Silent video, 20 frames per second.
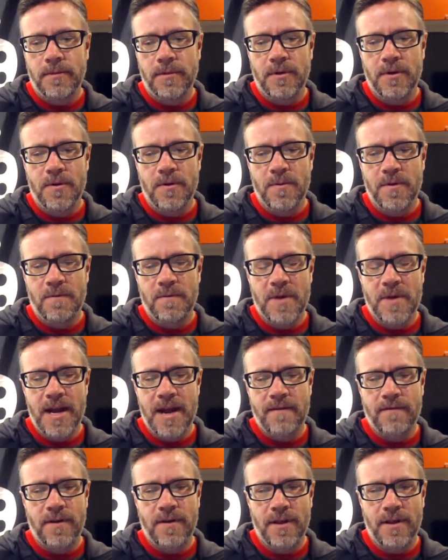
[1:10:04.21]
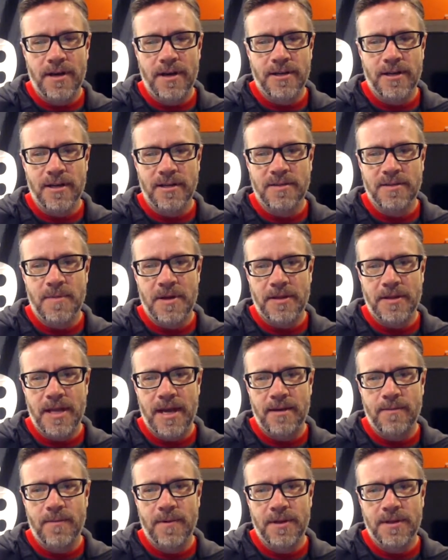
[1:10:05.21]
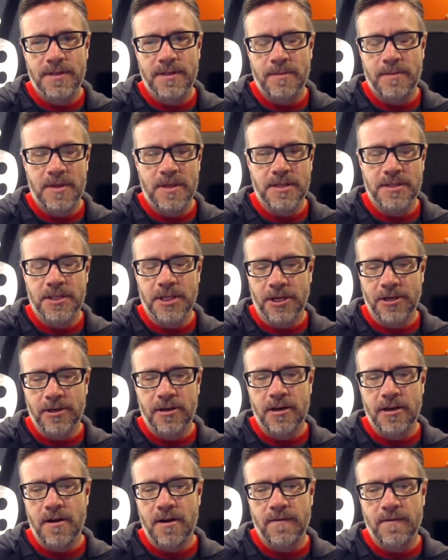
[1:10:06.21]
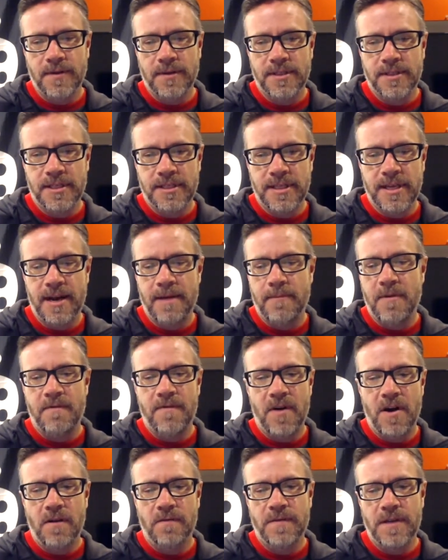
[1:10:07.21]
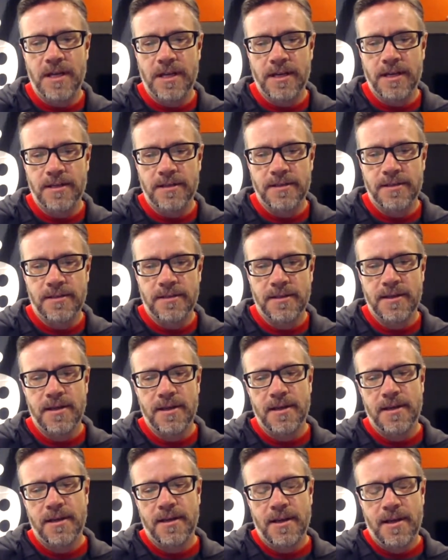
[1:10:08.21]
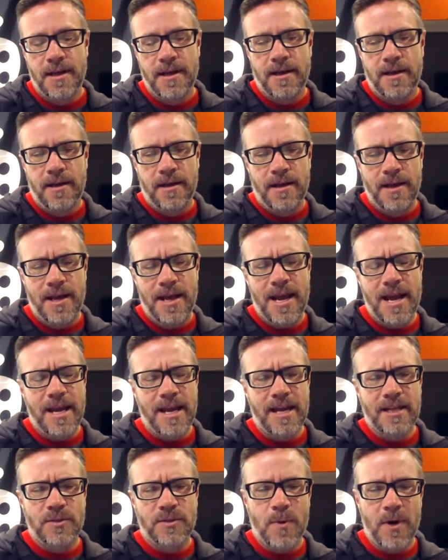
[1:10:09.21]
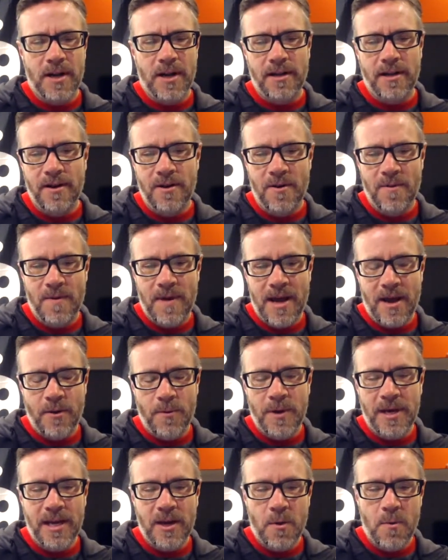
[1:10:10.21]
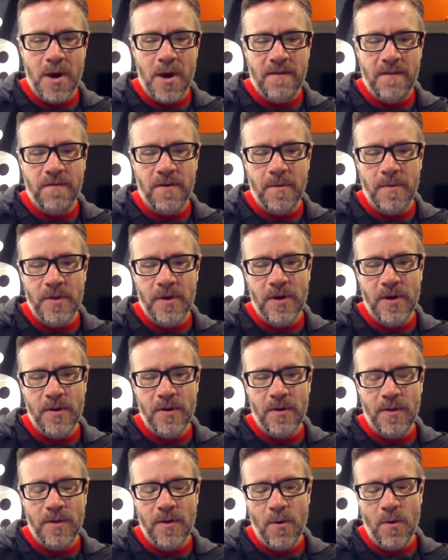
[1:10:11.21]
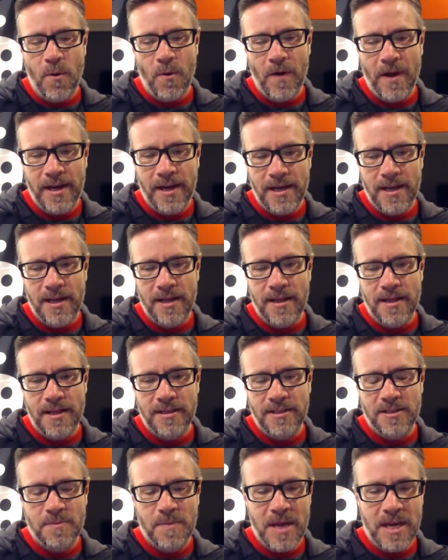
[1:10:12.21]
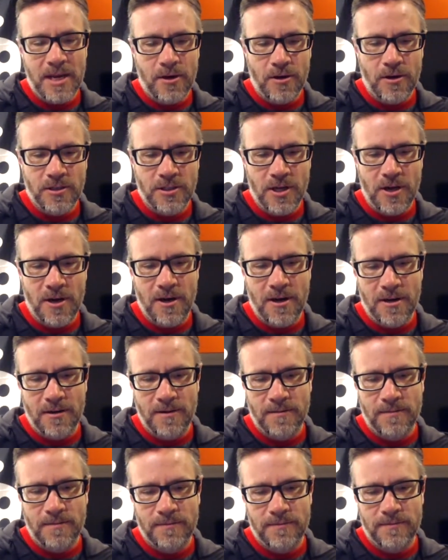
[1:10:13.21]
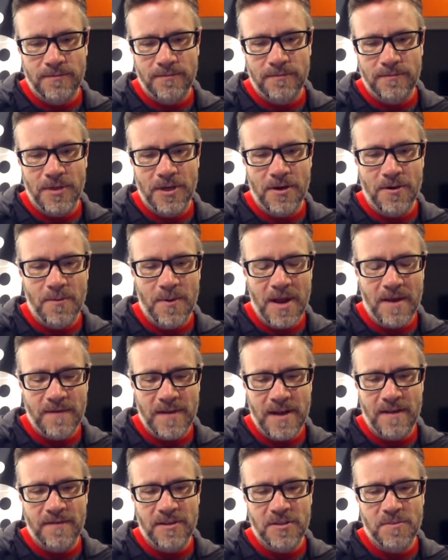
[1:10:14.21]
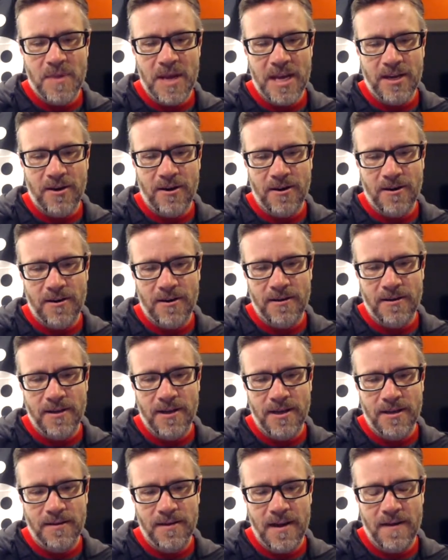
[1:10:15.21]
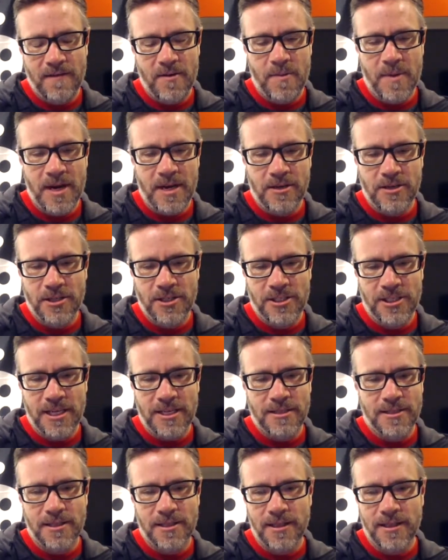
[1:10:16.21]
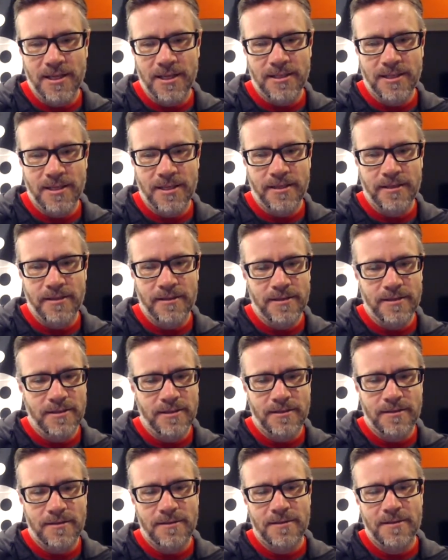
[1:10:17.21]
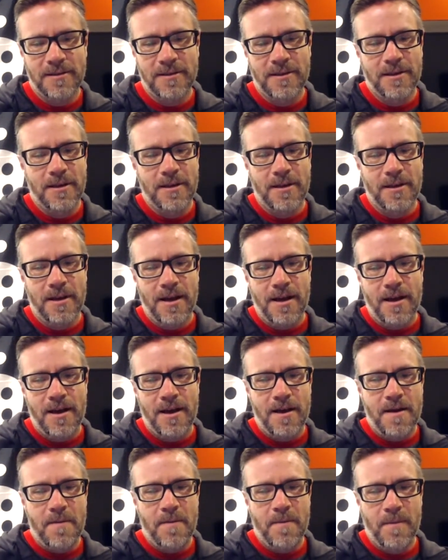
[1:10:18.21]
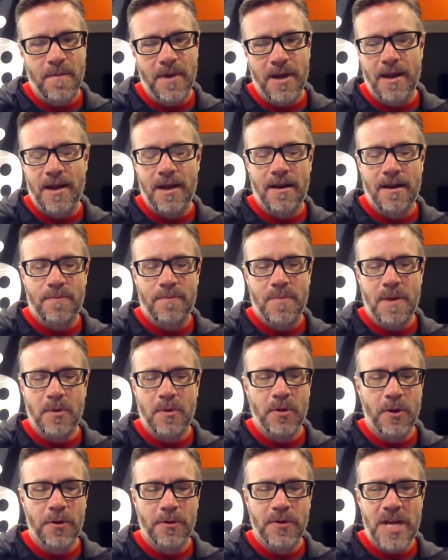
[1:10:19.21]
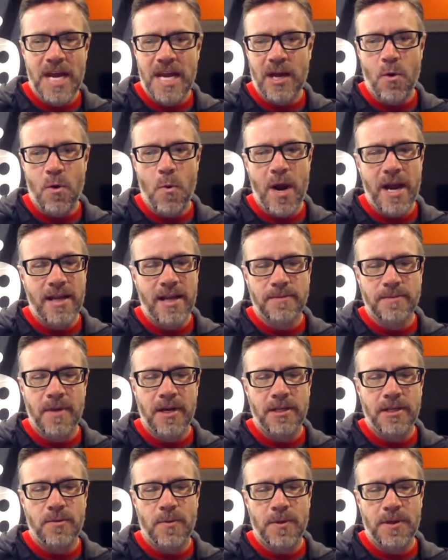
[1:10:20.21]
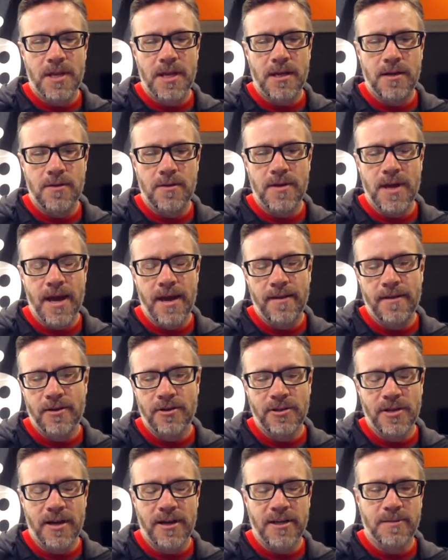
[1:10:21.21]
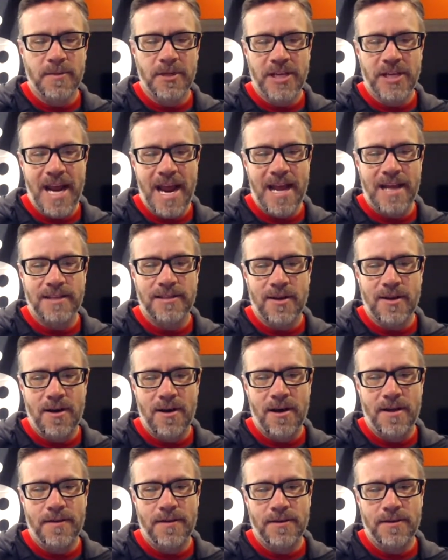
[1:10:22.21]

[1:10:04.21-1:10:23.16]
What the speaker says: We've been having a lot of talks about that with some of the security conferences that I'm involved in. Is, hey, guess what? How do we get away from the whole idea that speakers are, we have to have a speaker and then everybody just sits and listens, and people don't take away as much when they do that. There's not as much hands-on.